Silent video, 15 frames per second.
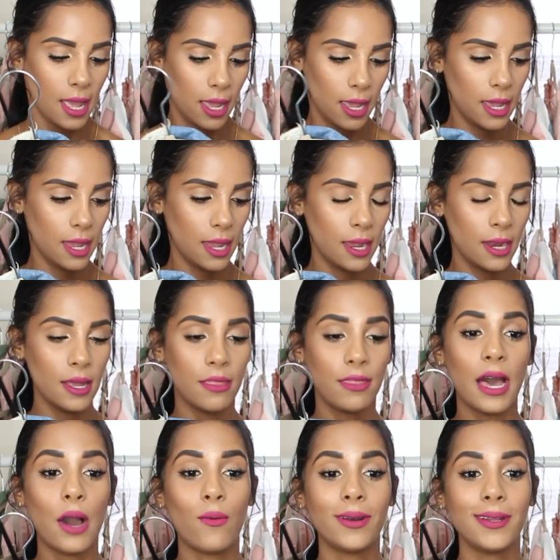And
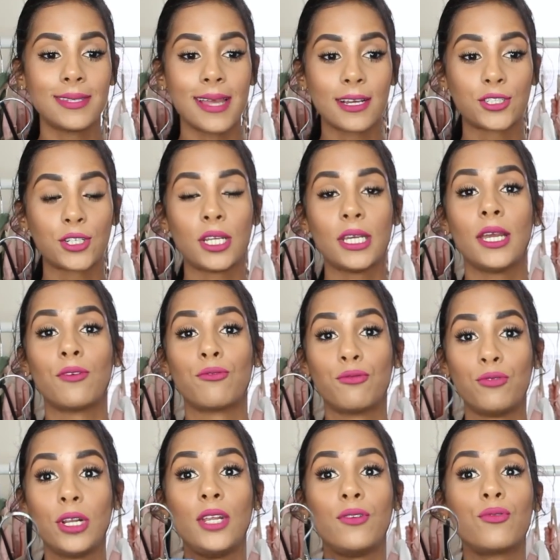that one is actually
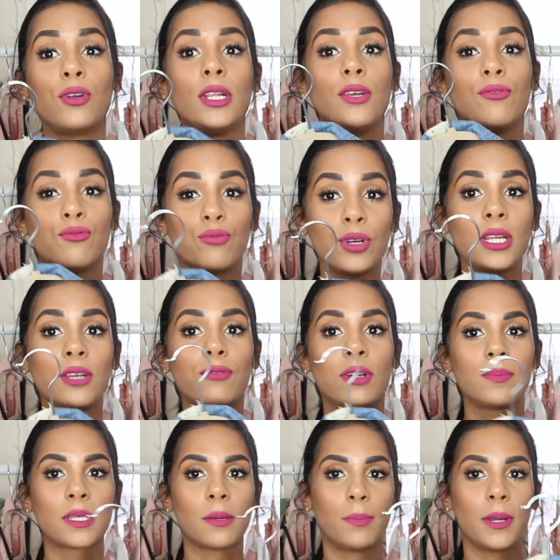really, really, really
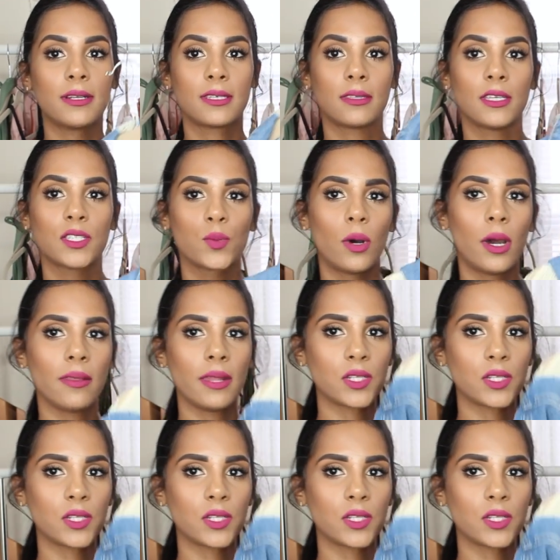ripped compared to this one.